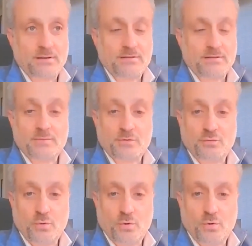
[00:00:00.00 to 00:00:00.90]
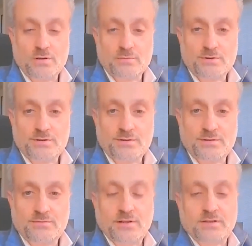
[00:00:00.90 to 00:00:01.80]
in a time of war, which is,
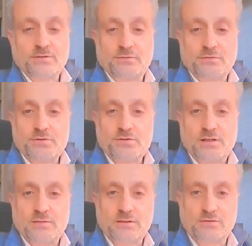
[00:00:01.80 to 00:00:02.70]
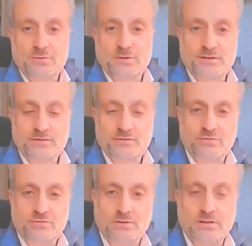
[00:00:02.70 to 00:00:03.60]
in fact, the first time in Israel's
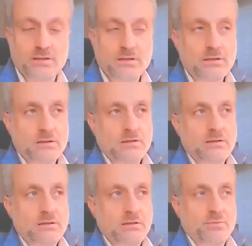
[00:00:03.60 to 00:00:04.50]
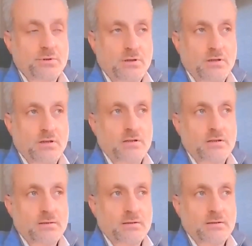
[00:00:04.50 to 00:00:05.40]
history that we
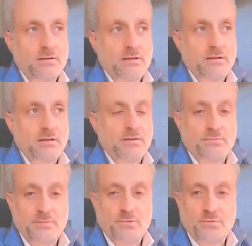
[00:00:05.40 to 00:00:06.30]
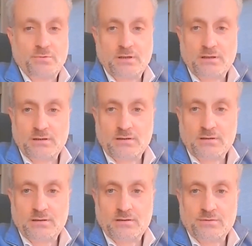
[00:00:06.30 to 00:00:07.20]
are
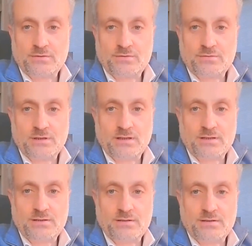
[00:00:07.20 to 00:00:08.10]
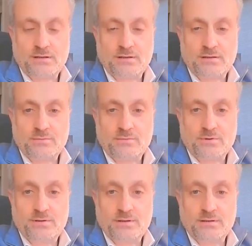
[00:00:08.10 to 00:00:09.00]
commemorating those 2 days
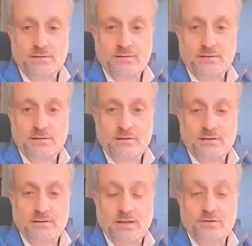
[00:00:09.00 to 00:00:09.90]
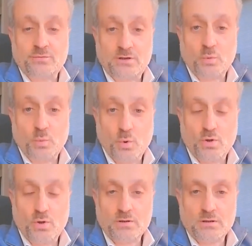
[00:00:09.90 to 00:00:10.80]
within, as we're at
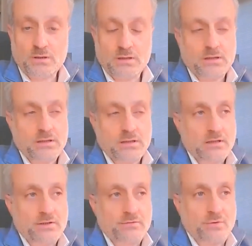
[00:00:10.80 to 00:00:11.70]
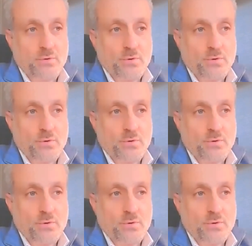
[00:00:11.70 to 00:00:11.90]
war. And of